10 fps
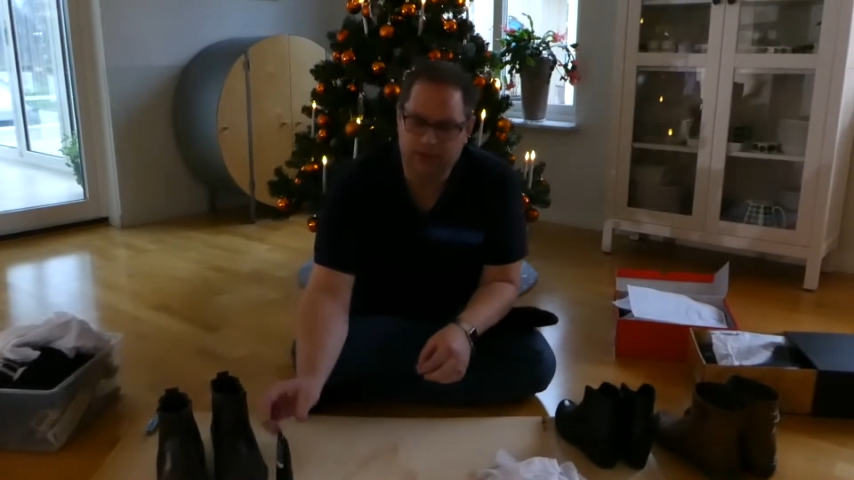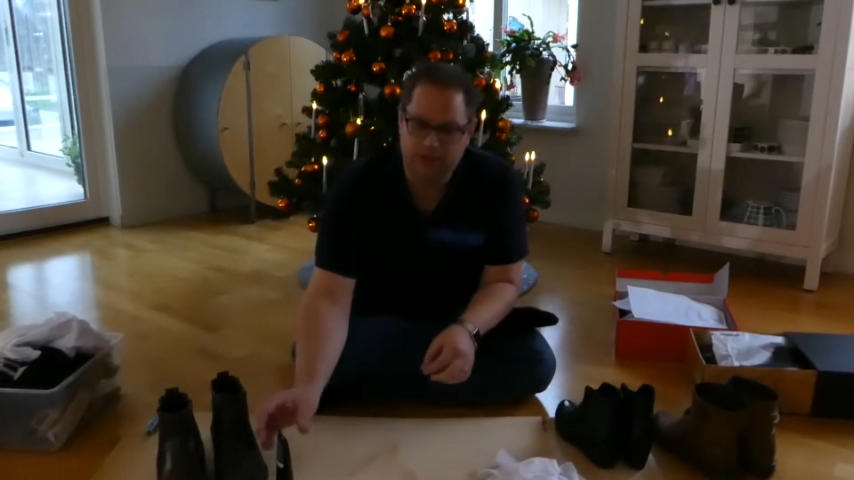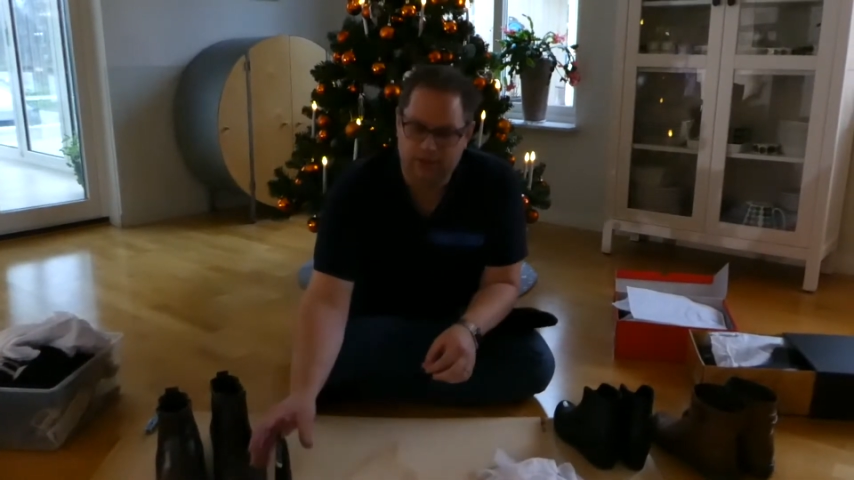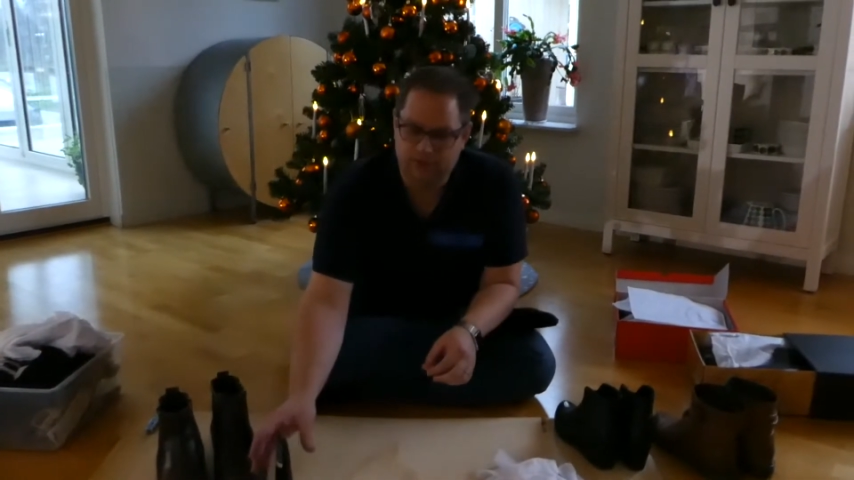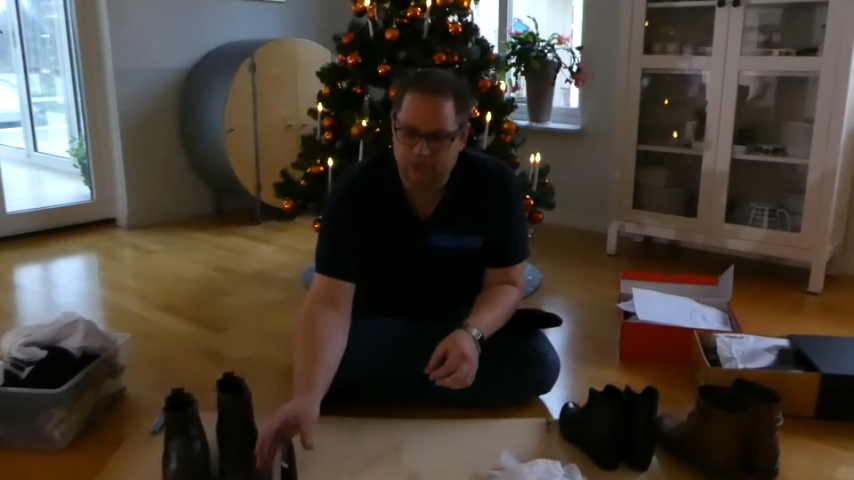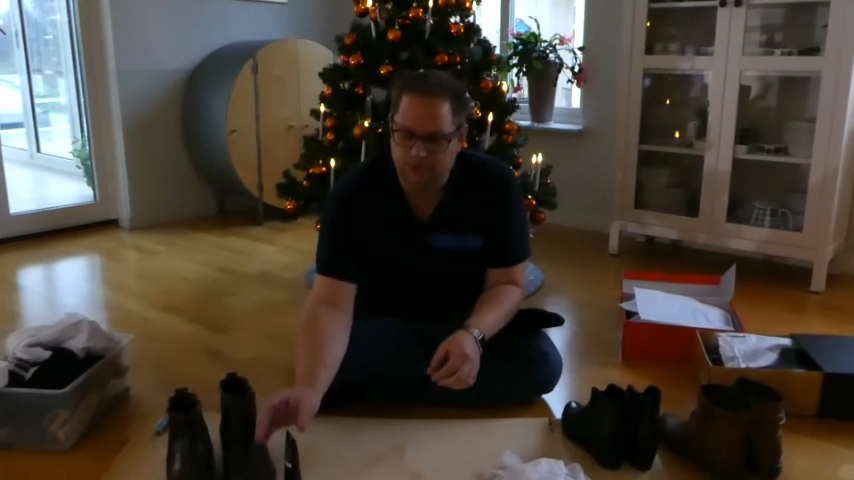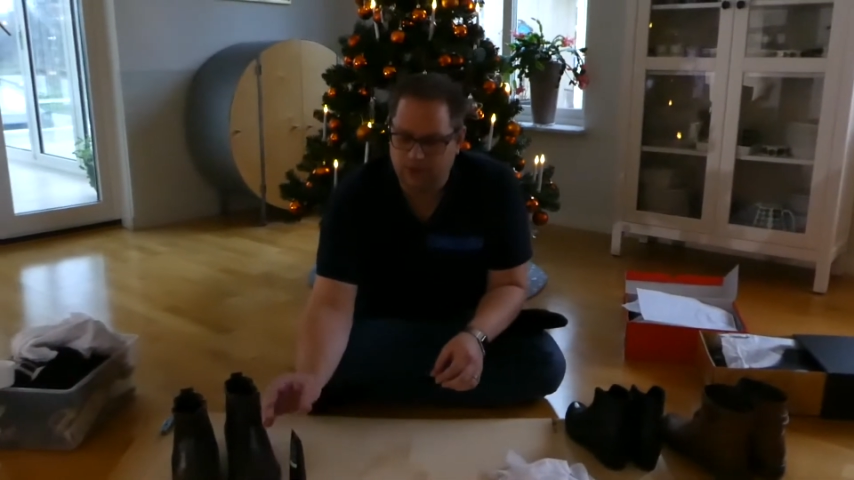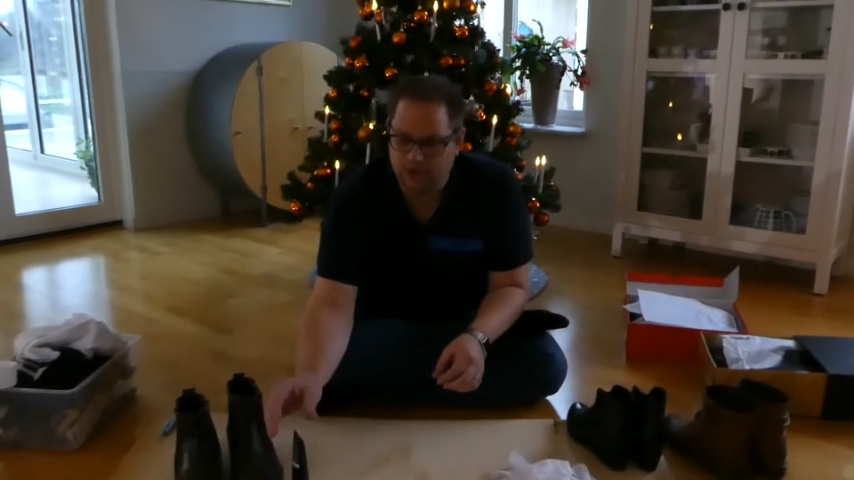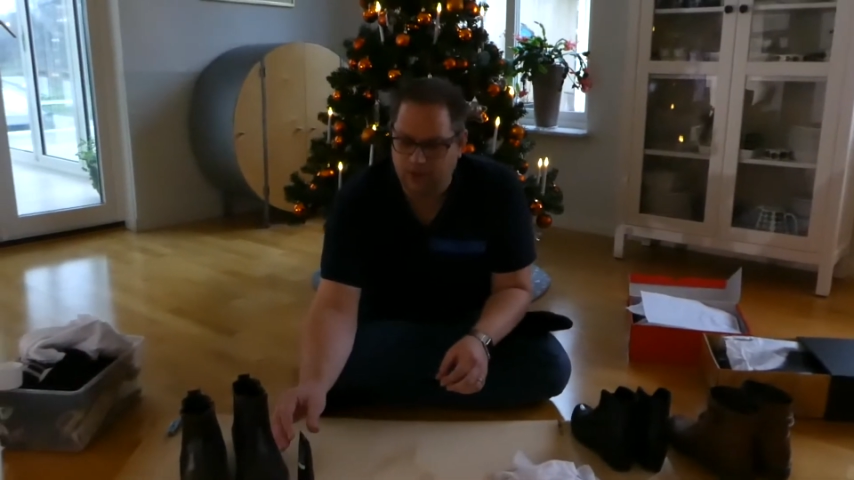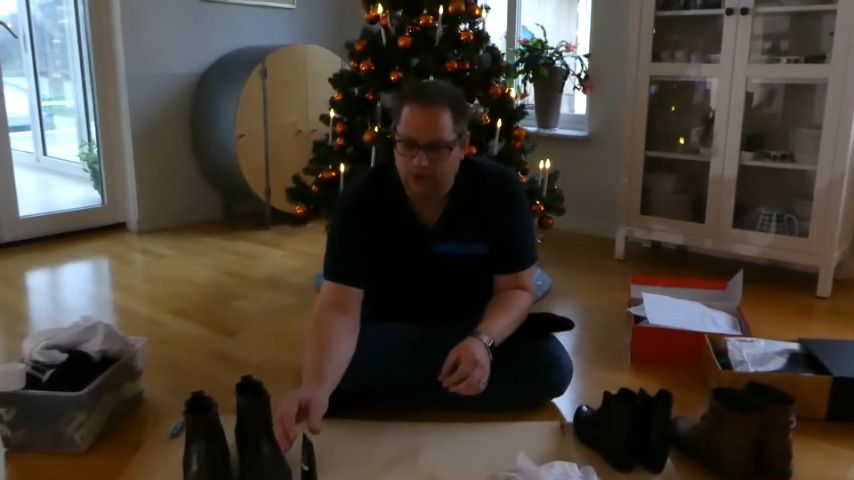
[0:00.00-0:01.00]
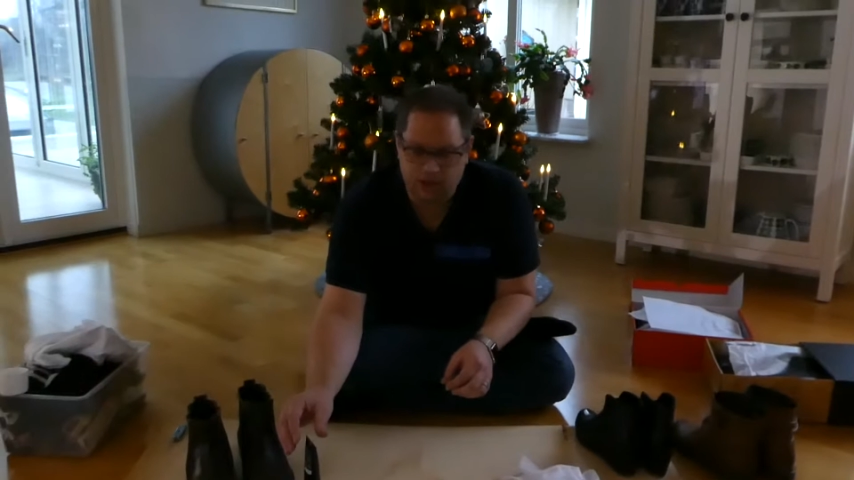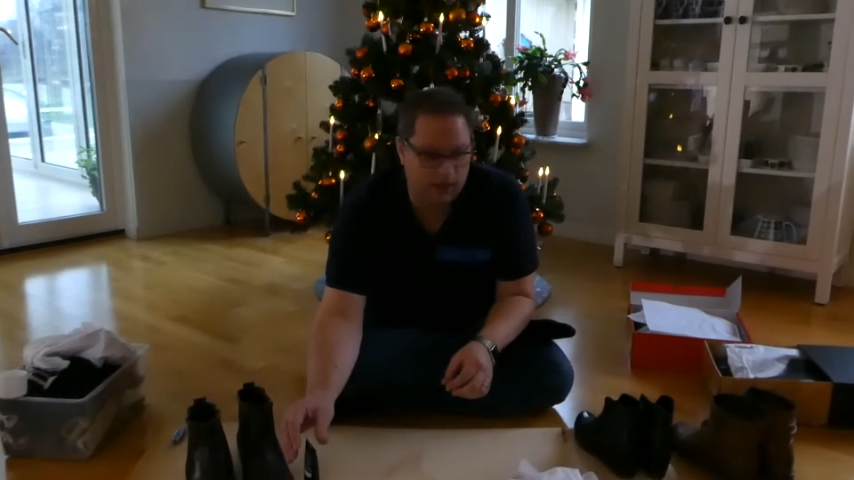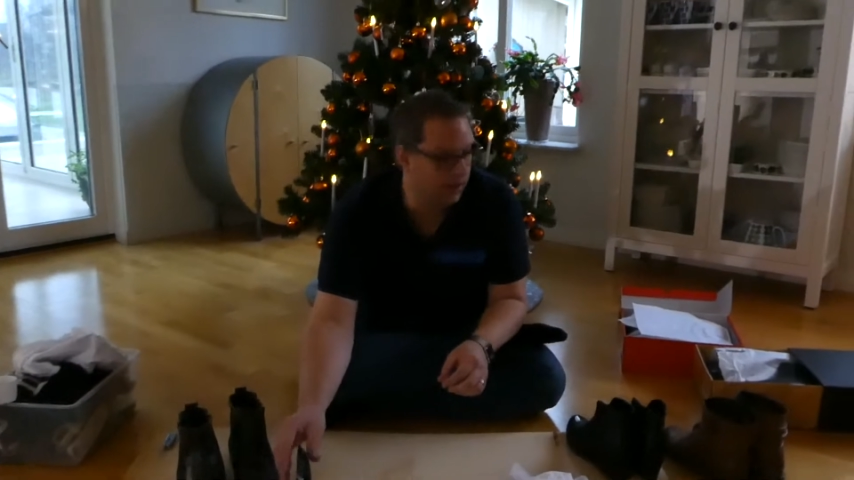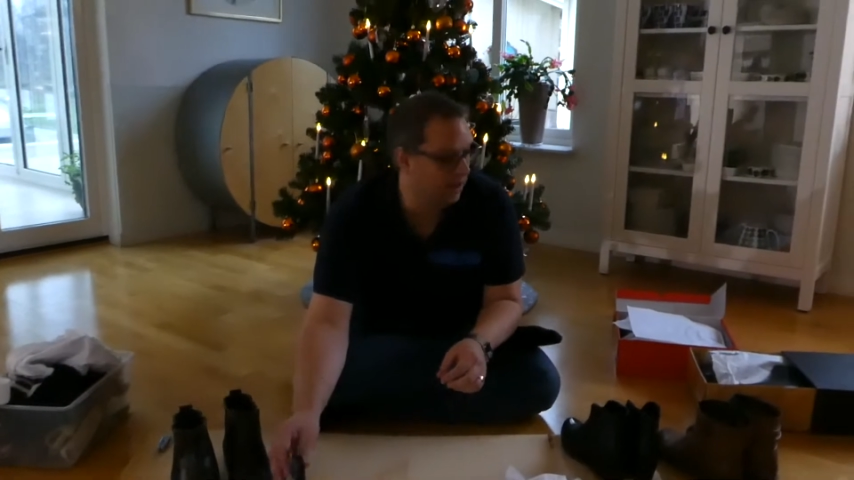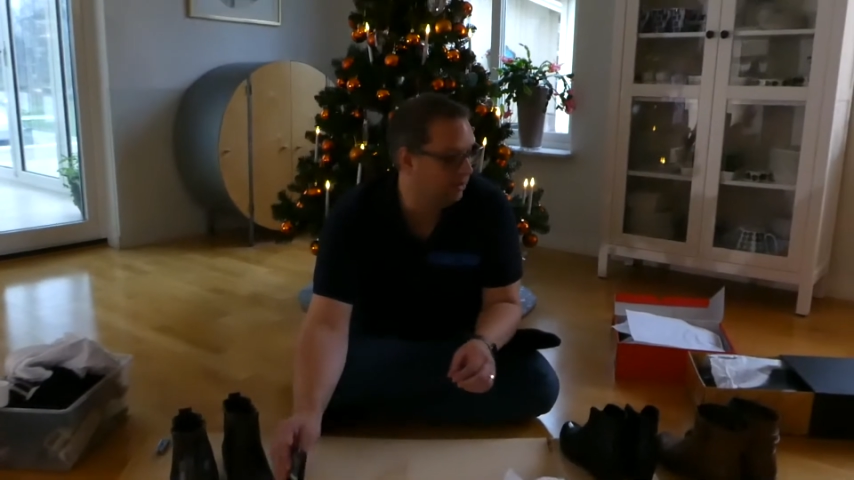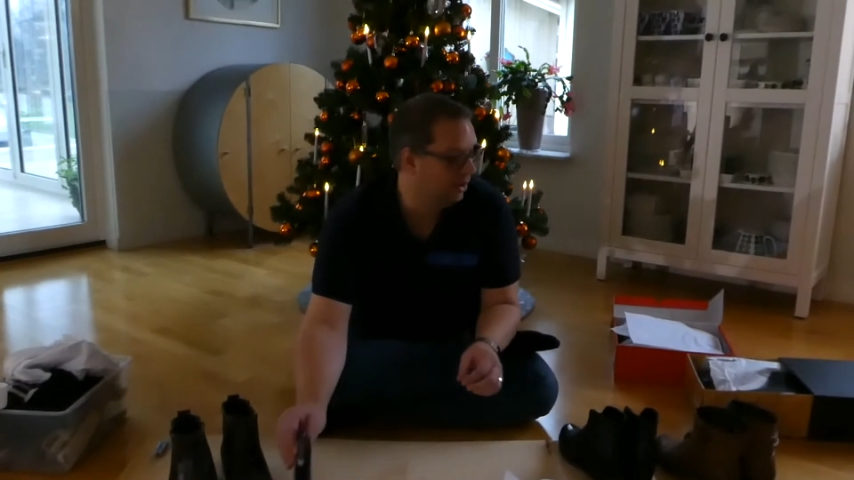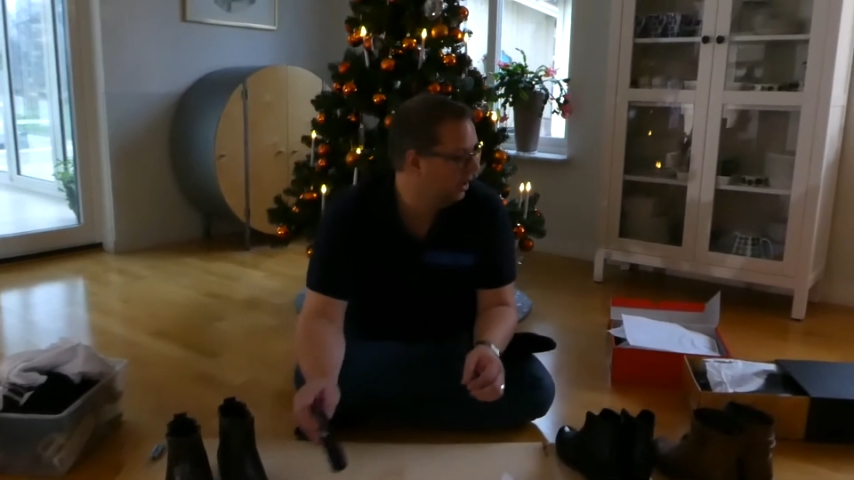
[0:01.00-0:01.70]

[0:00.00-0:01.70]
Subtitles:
is I have